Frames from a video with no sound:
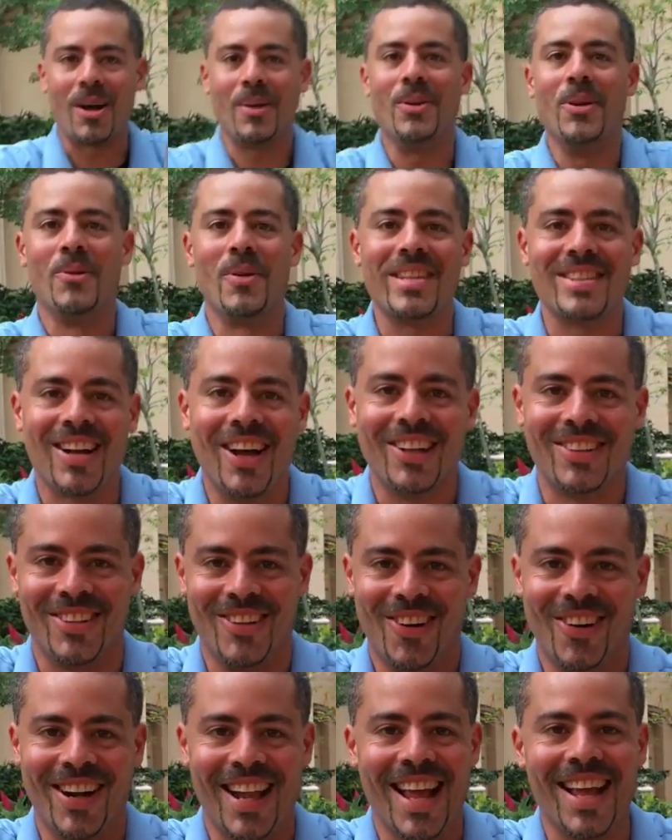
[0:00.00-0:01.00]
Welcome to Ritz
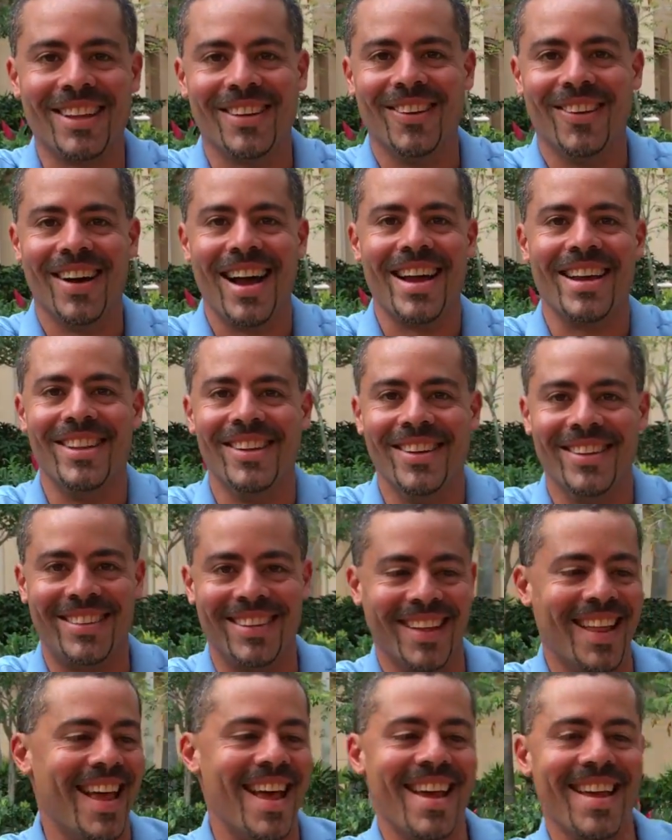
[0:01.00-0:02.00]
Carlton Orlando. How are you doing
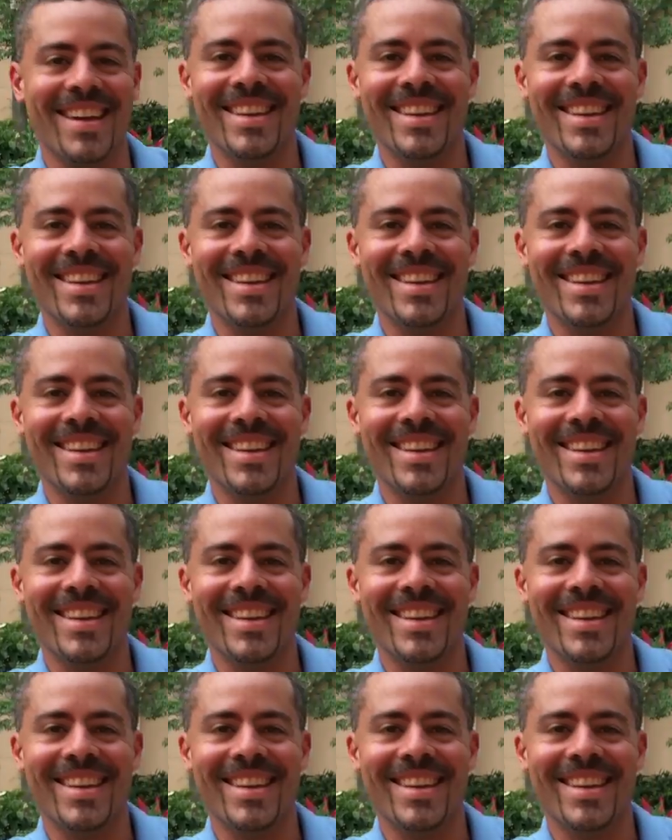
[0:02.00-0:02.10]
today?